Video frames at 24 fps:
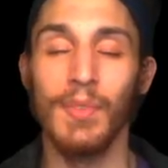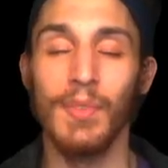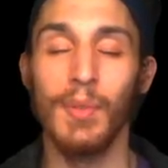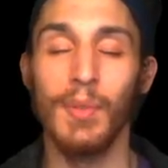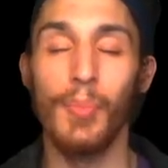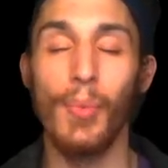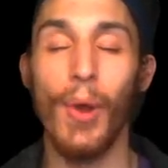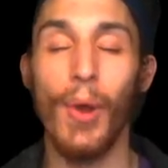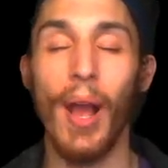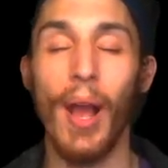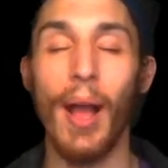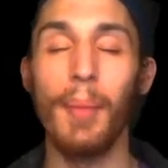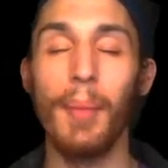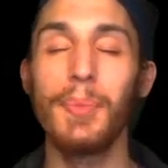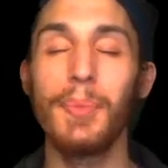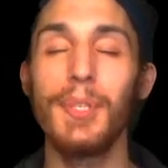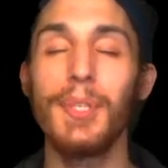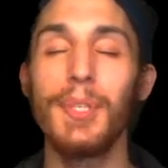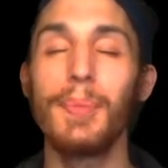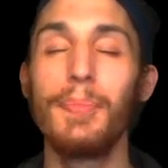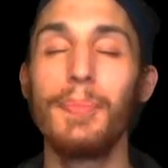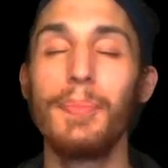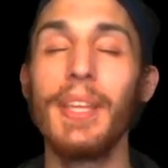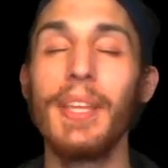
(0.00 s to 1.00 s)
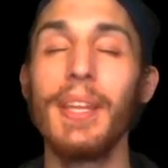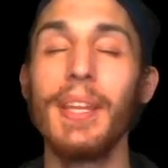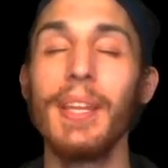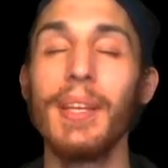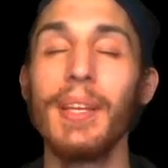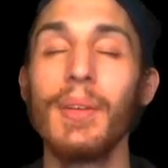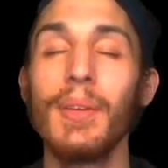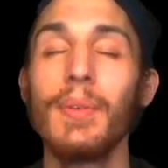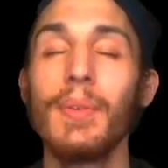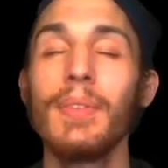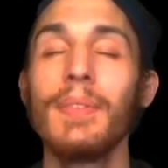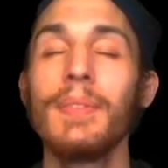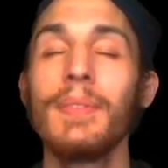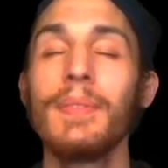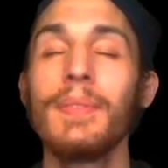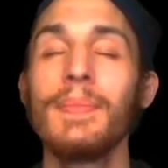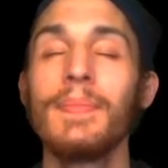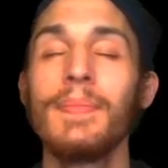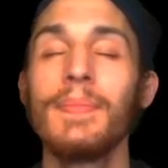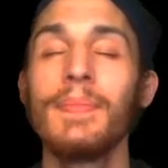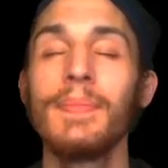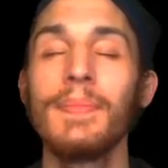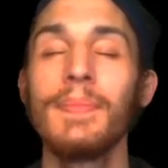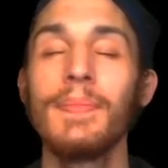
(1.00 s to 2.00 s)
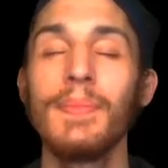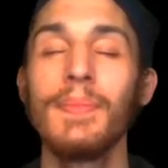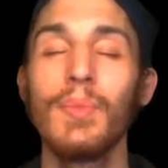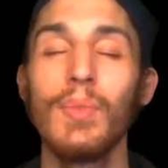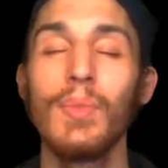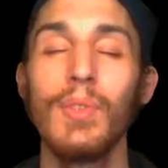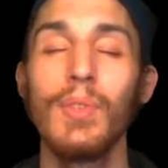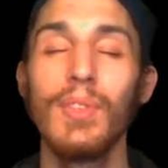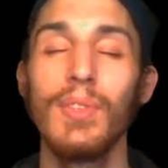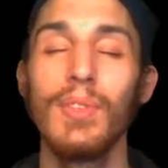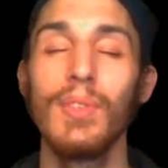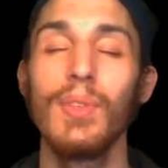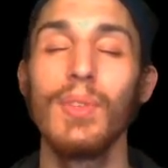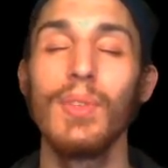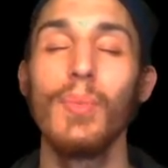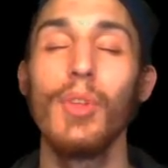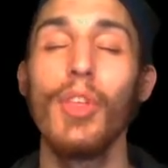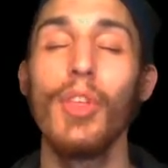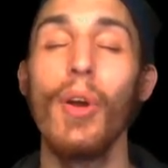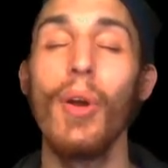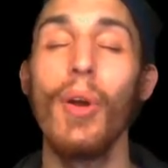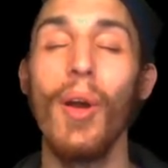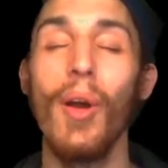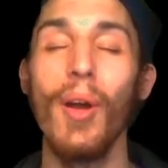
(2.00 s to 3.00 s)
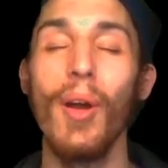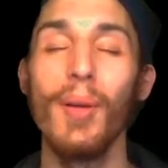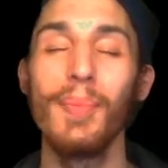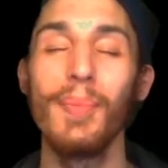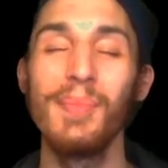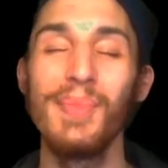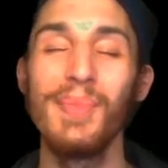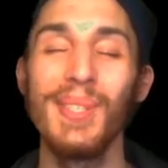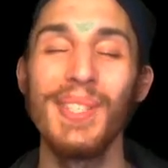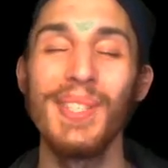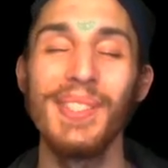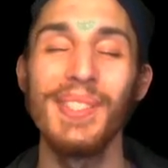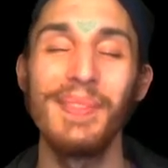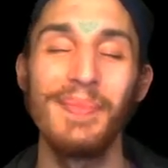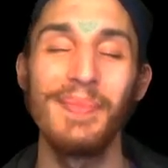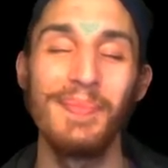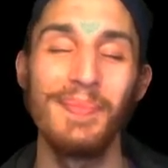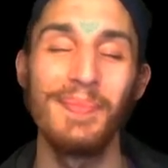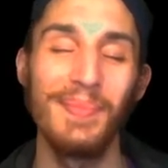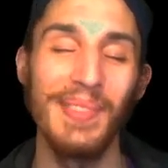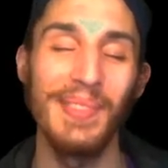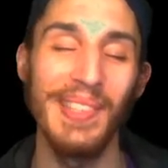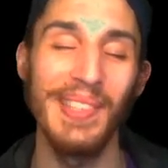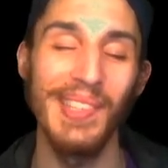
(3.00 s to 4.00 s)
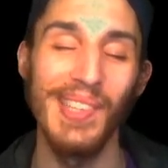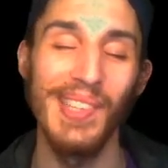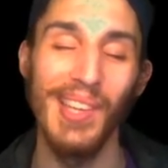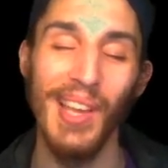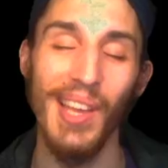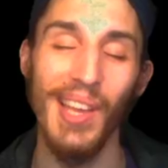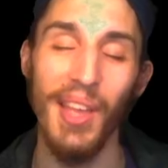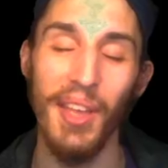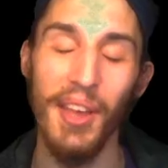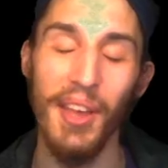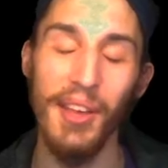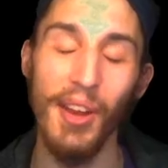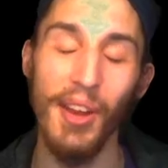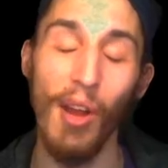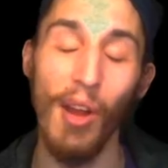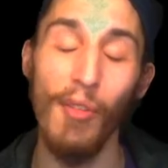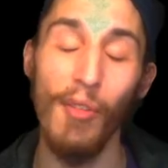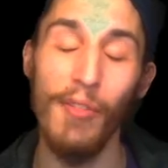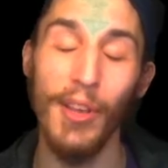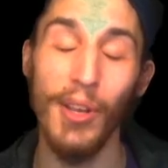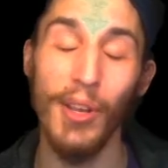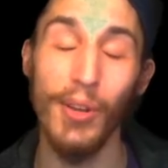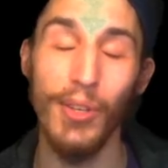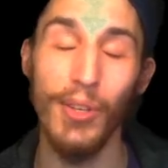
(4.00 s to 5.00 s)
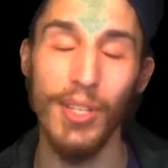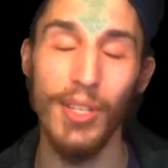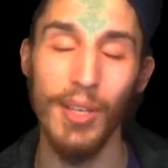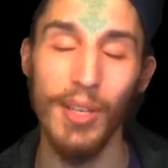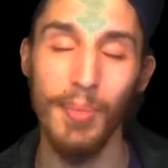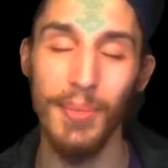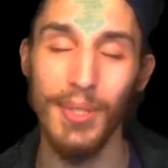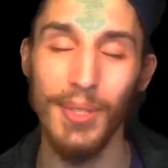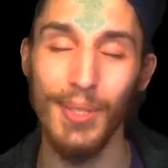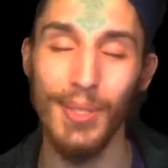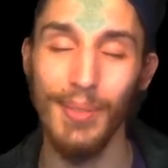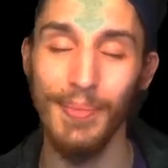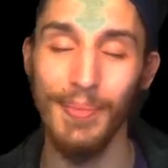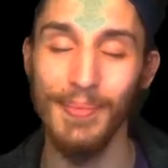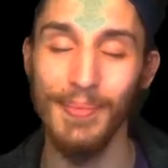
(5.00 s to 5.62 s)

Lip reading: Perhaps beginning with our arms and our fingertips.